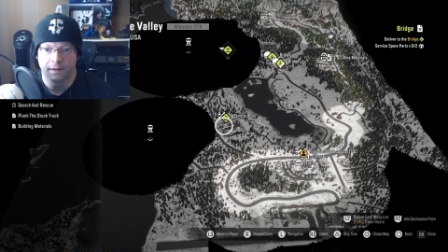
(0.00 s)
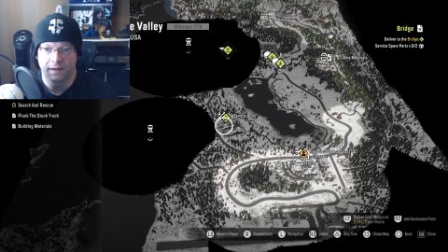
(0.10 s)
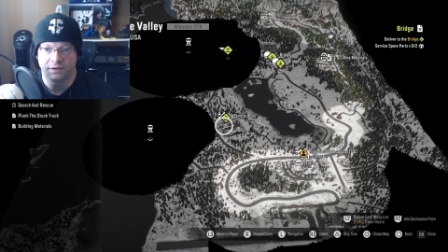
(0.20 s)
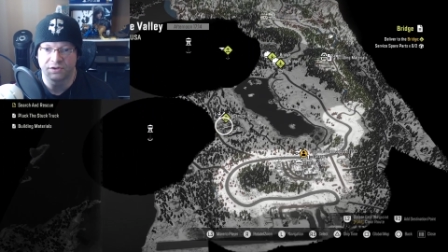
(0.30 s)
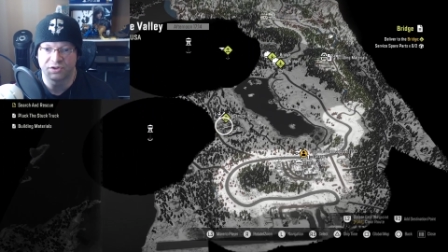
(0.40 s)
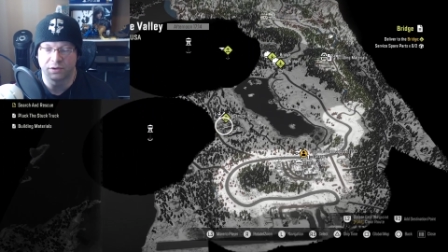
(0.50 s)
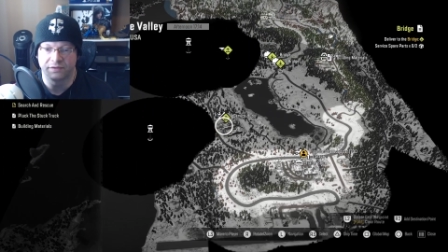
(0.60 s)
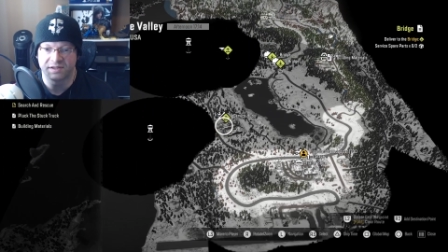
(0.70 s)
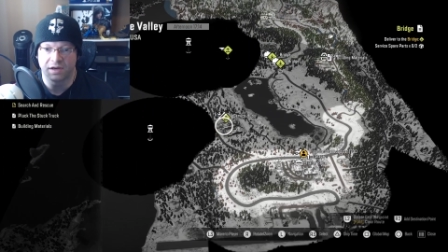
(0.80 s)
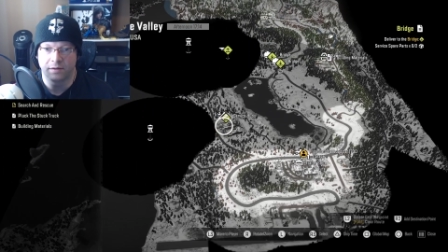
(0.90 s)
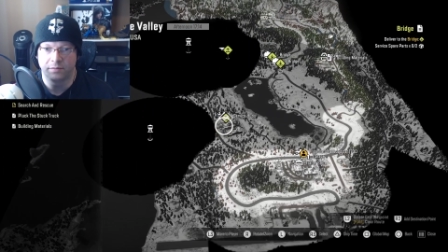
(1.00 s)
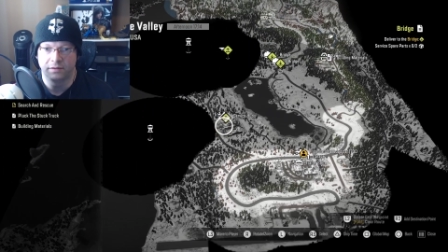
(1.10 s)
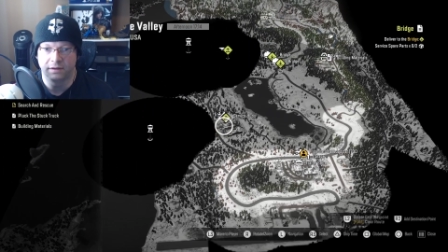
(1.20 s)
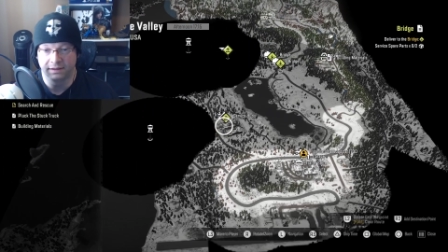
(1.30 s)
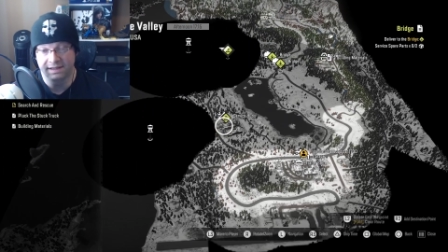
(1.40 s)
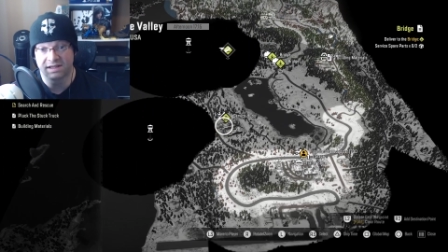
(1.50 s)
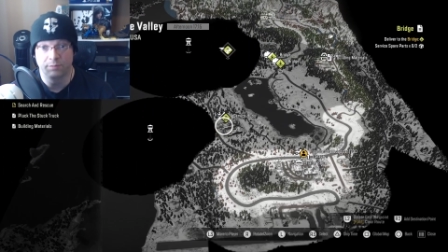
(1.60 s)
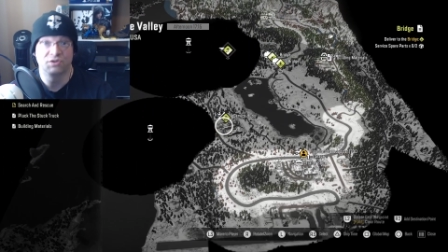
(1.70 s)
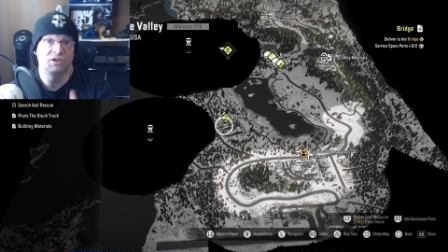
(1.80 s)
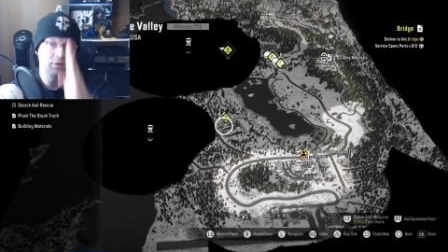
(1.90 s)
at the service hub, at least
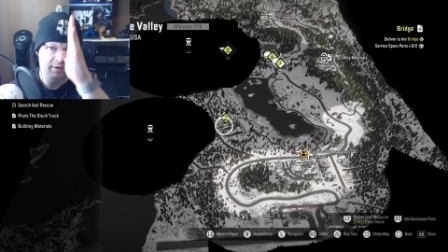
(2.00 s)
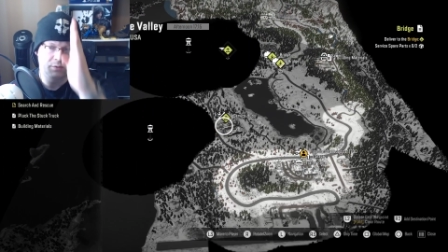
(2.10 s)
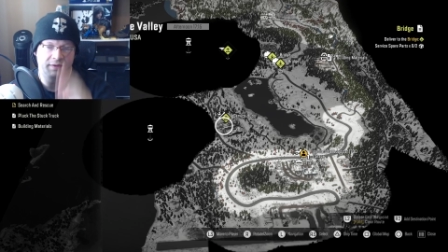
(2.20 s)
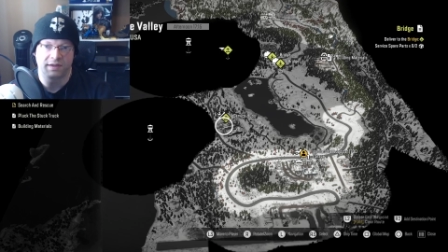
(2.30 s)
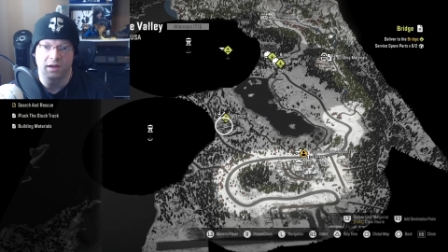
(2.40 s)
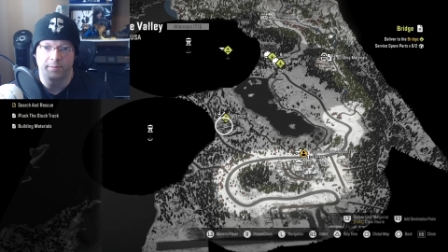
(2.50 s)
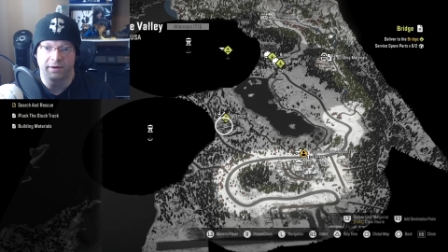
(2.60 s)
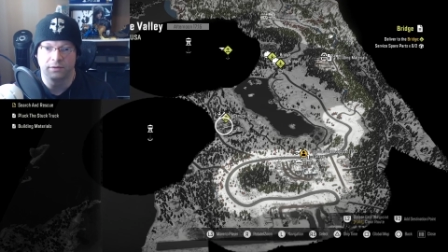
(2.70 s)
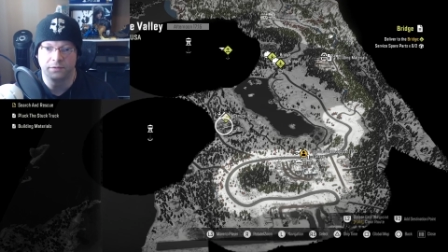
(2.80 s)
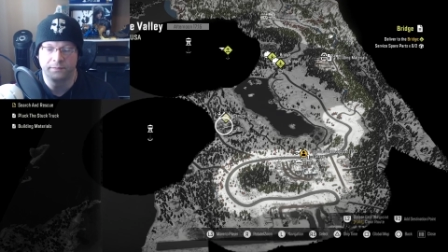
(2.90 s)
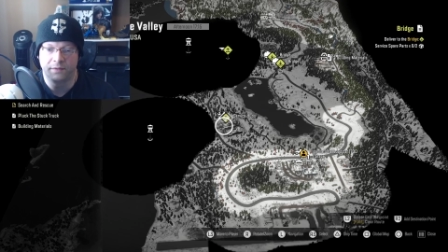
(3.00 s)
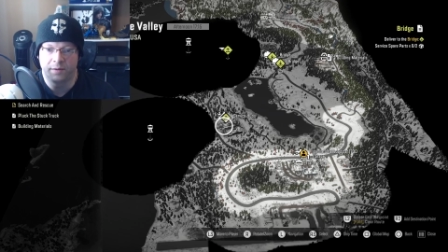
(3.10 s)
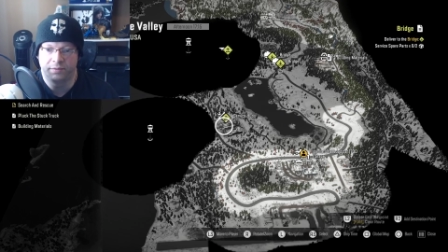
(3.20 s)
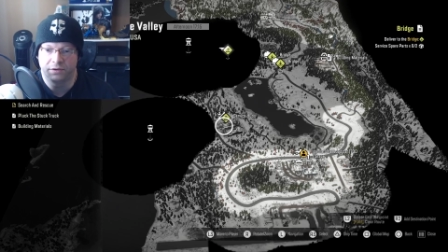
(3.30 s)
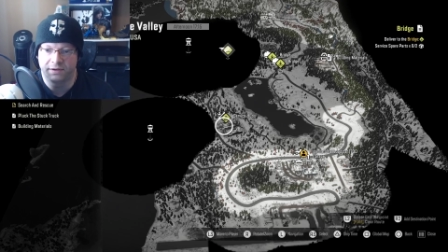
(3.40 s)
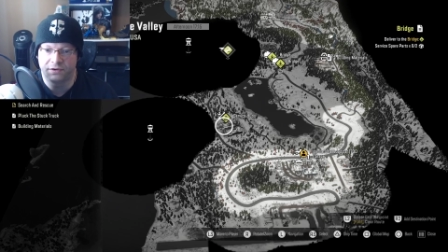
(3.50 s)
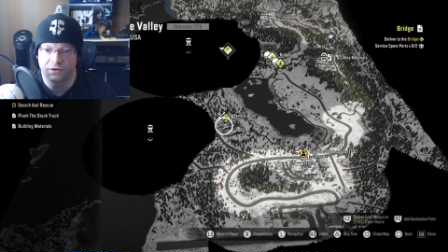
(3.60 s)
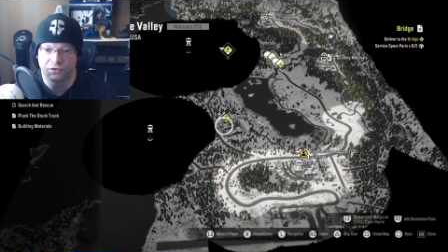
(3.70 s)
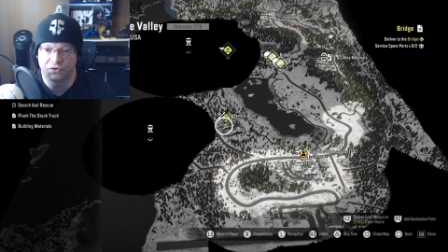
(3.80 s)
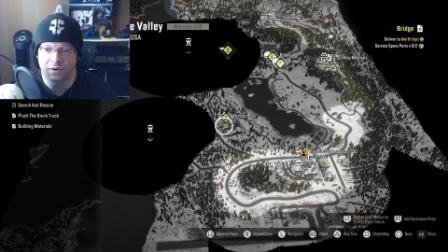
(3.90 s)
I'm assuming with the up arrow, upload it to
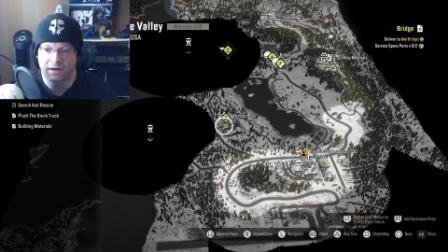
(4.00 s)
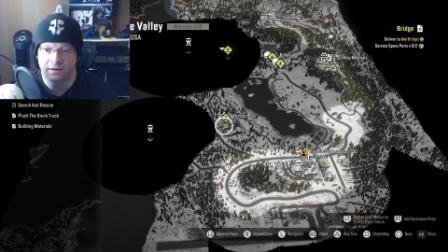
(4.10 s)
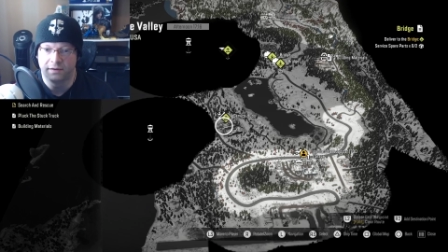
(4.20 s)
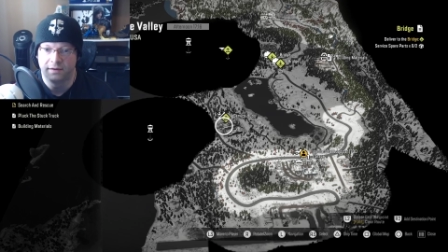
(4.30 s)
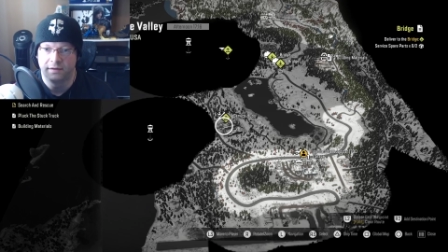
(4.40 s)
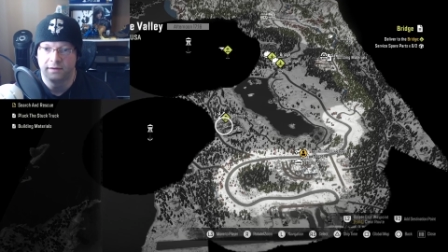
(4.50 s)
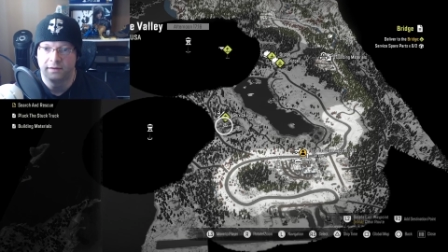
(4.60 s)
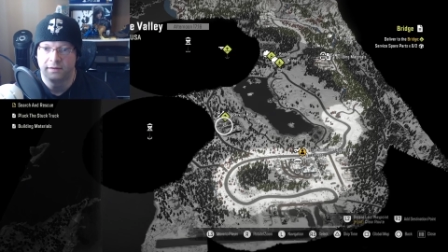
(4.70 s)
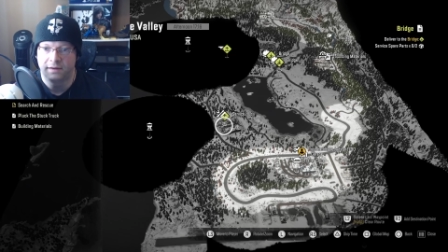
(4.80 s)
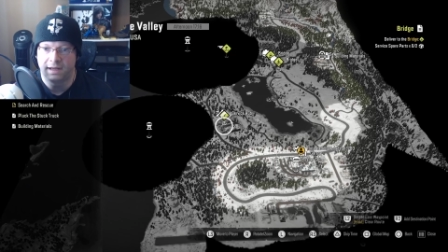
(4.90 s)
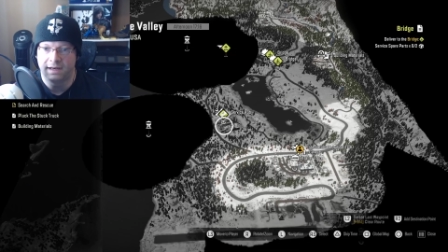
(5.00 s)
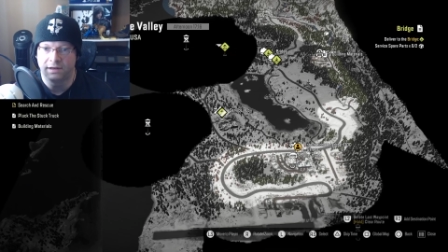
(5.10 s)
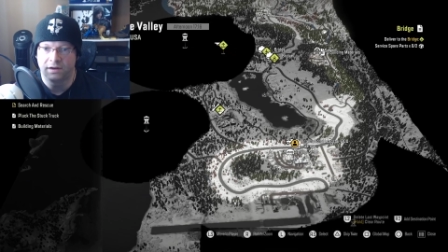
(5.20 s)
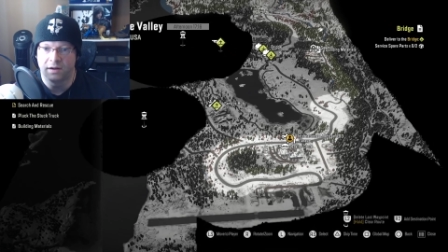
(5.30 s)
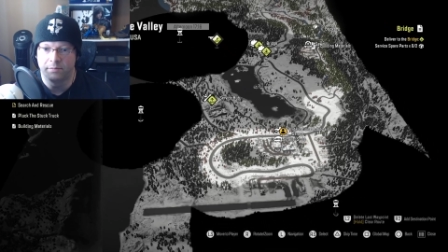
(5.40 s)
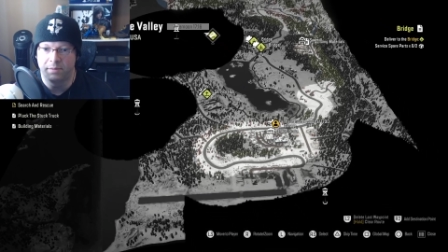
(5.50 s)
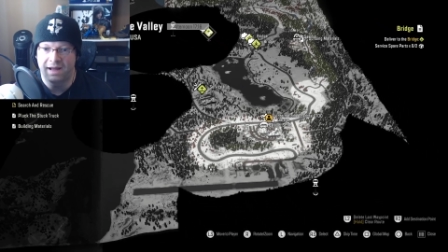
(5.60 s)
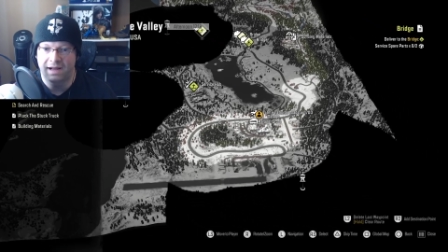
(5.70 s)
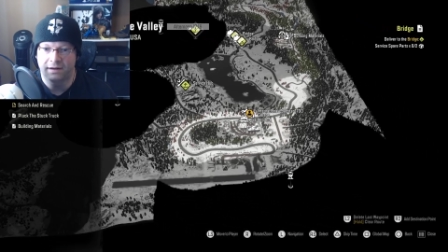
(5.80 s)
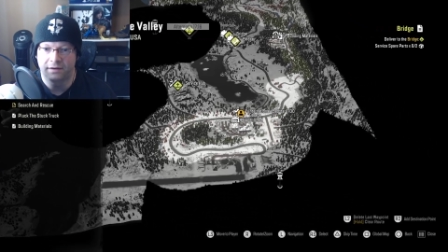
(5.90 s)
your truck and then come
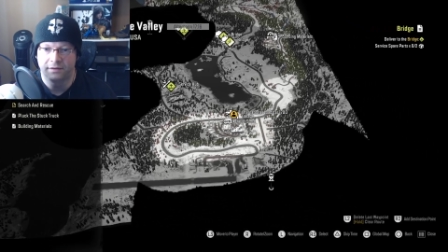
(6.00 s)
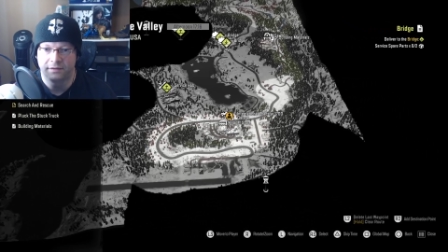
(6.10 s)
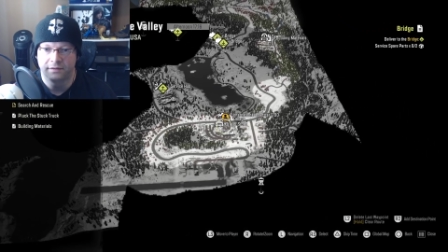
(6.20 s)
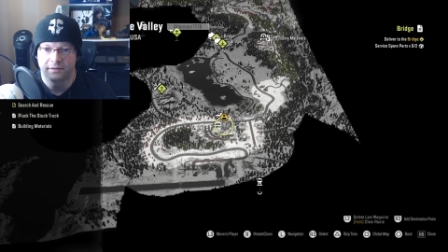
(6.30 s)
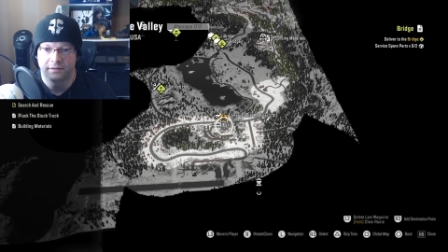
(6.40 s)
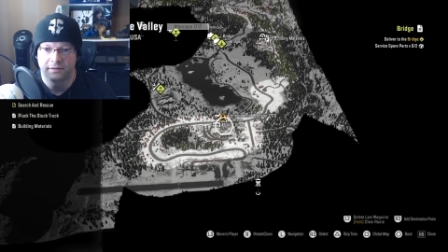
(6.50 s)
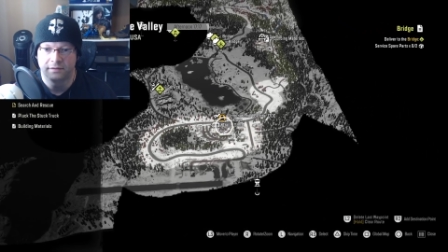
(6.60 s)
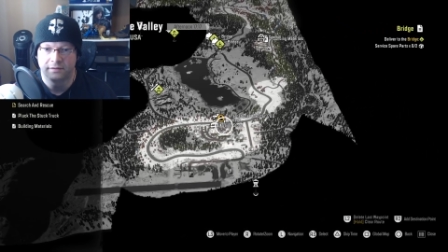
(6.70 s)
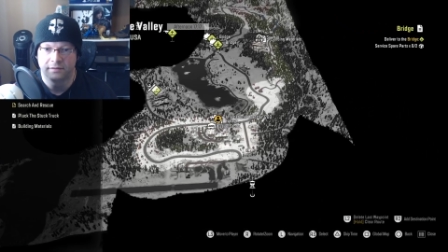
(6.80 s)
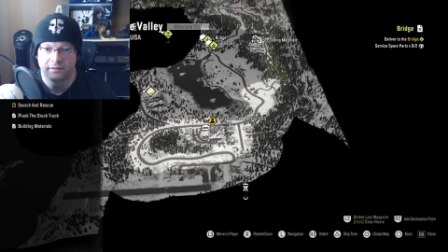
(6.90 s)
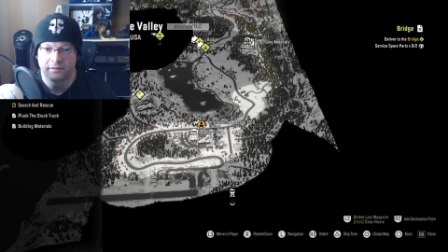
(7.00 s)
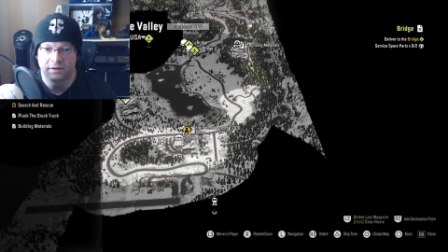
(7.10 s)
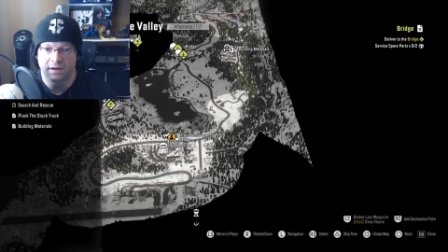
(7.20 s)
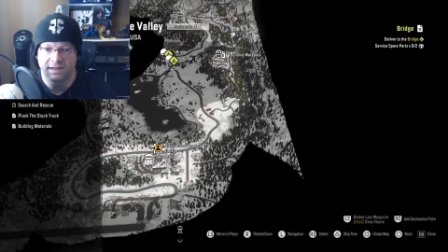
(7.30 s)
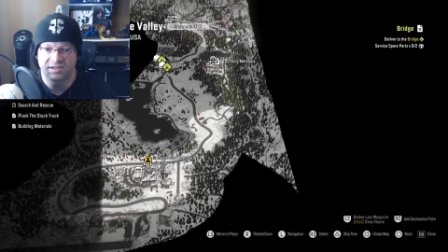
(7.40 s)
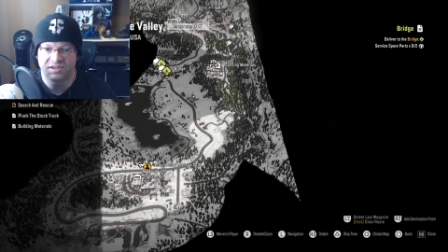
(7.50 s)
back. Nice